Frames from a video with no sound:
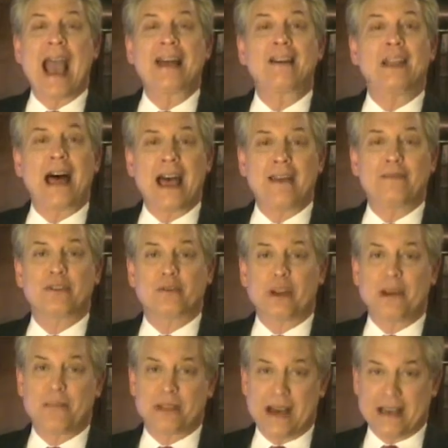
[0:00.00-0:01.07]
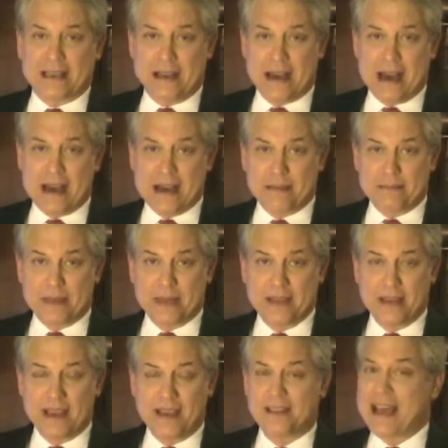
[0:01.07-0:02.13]
at livestream.com.
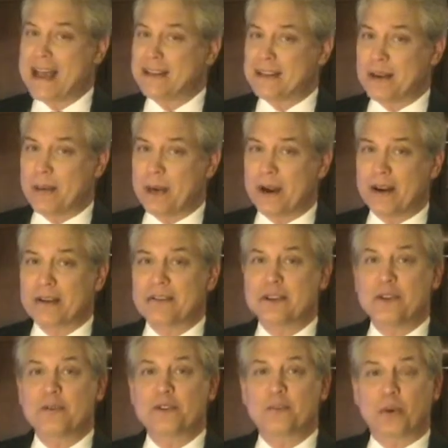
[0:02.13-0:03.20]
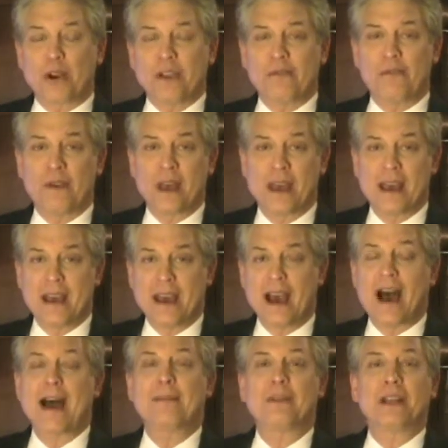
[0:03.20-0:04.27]
That's an Emeritus News Brief.
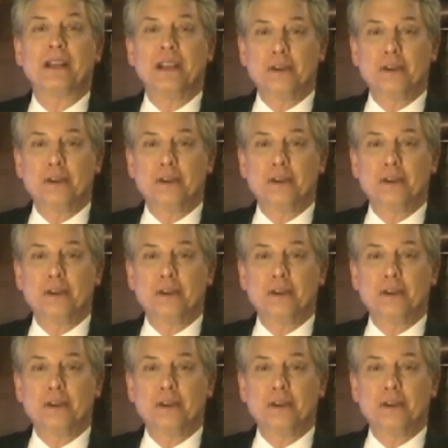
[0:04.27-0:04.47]
I'm Lynn